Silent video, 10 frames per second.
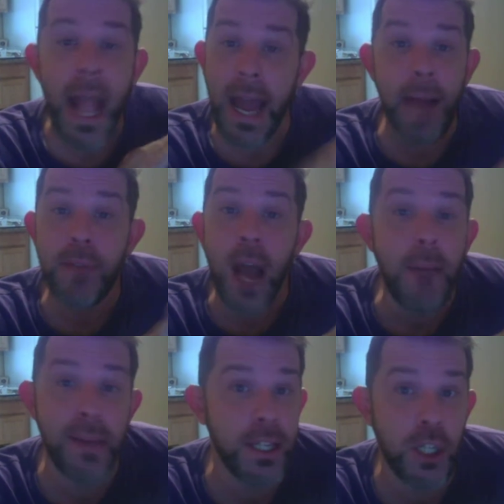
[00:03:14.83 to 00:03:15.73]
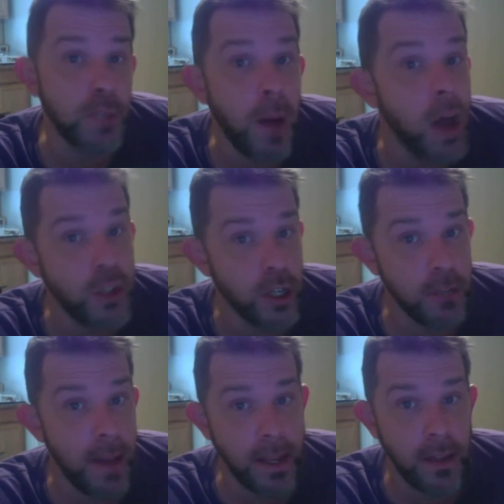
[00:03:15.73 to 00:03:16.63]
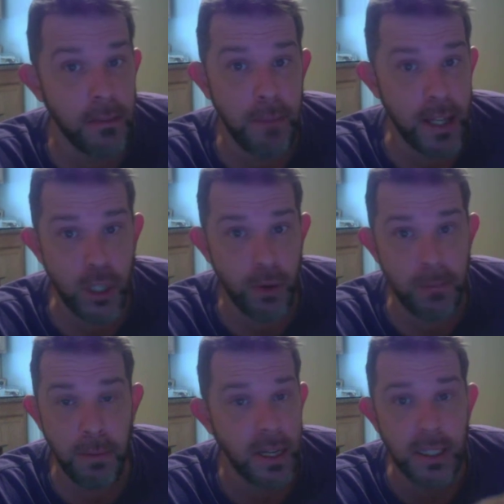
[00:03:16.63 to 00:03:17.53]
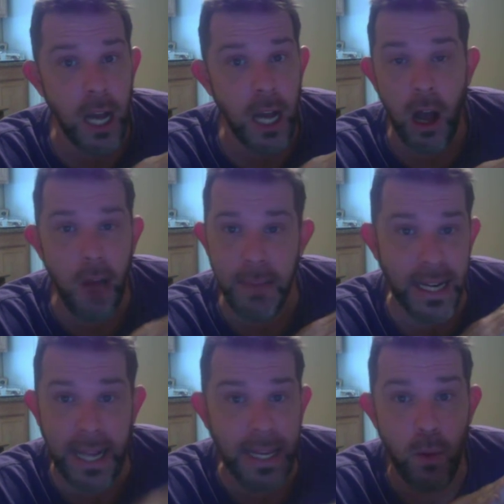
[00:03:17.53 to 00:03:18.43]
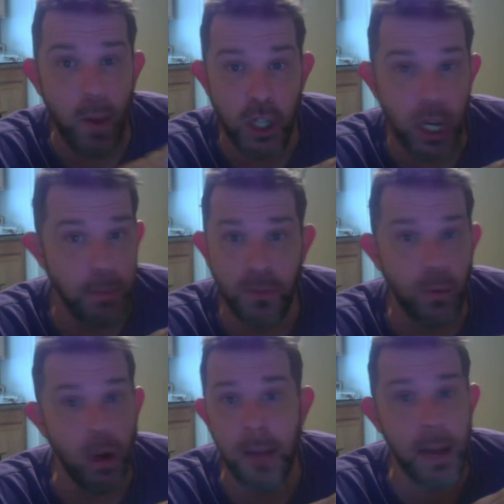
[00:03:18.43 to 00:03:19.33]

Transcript: And I'm not being sponsored by screenprinting.com in any way, shape, or form.